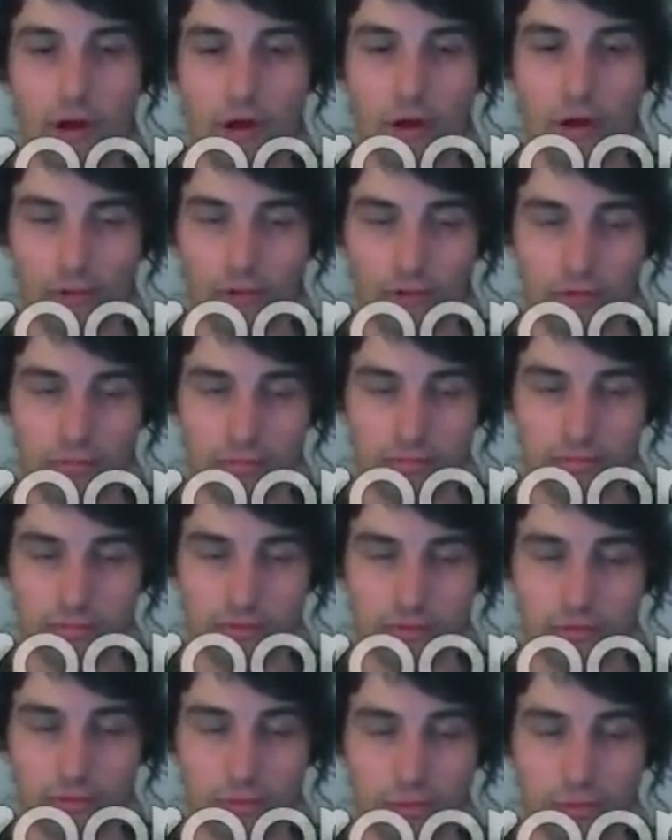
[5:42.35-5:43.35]
of
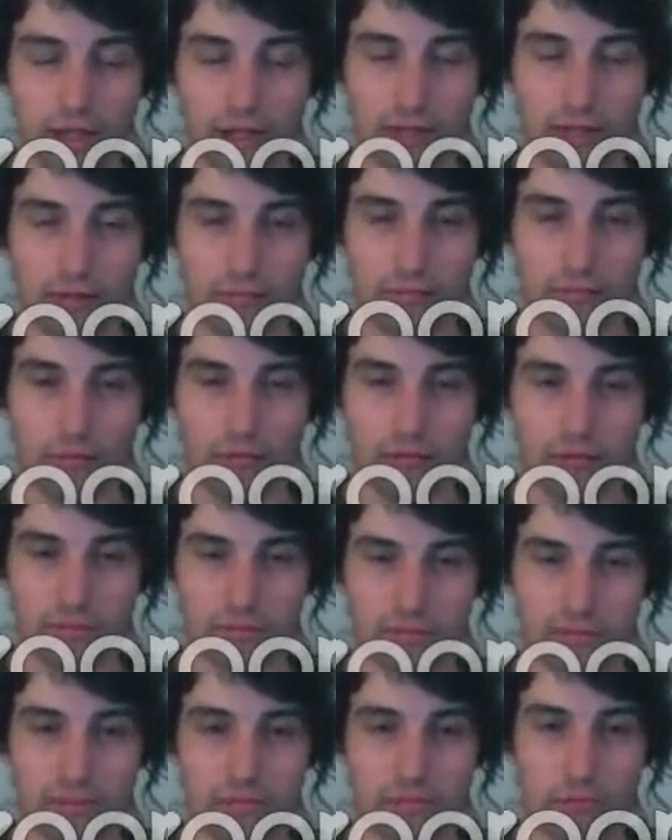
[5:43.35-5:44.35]
the remaining
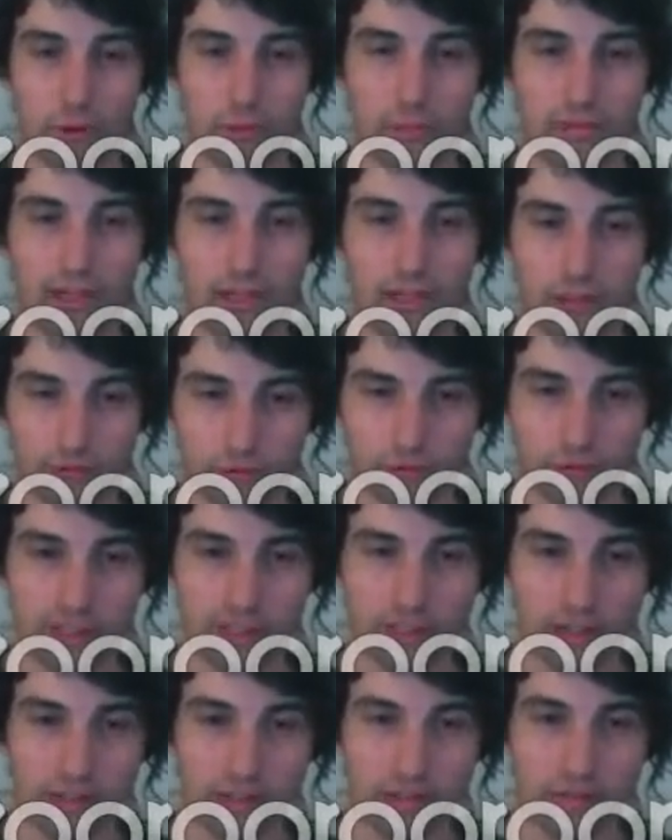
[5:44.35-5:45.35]
morphisms to obtain the
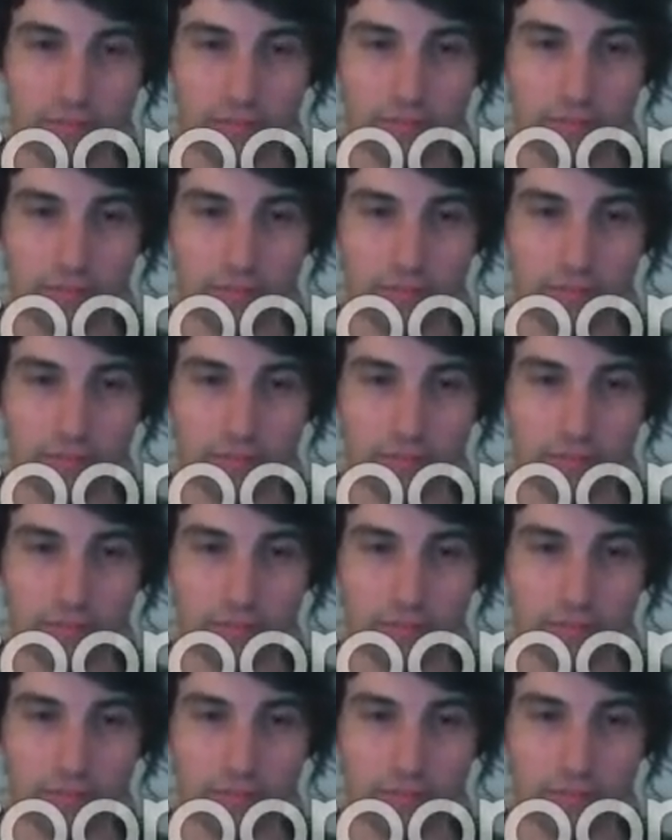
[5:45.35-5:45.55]
result.